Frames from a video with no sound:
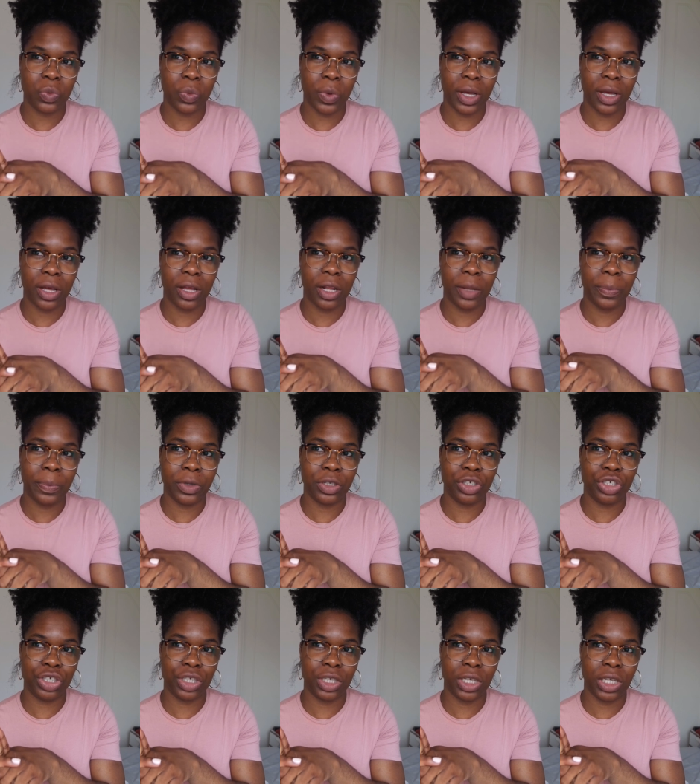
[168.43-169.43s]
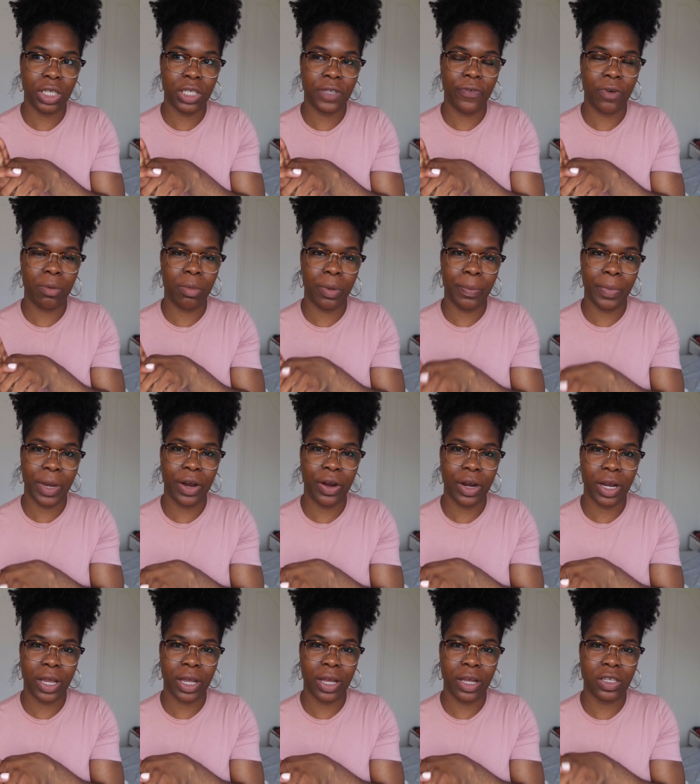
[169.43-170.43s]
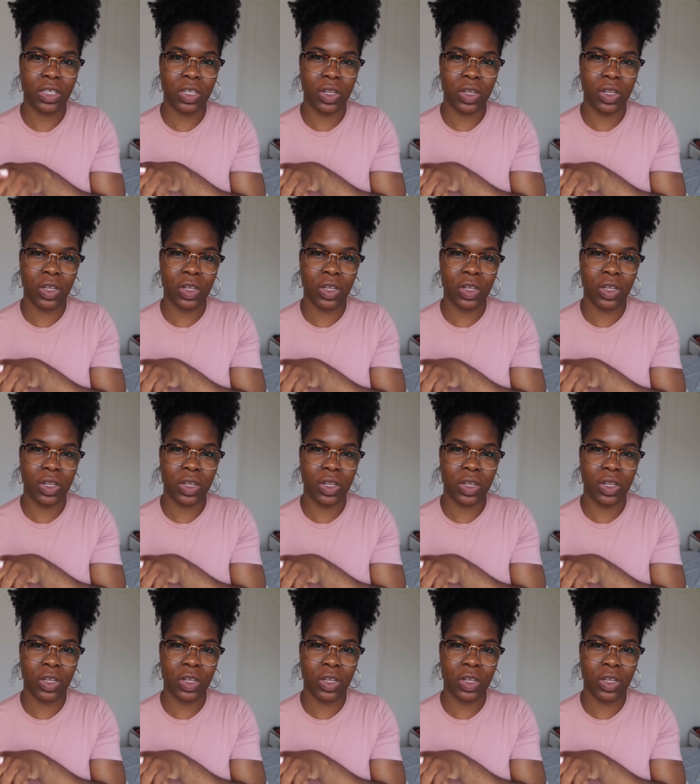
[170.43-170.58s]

well, but she's from America.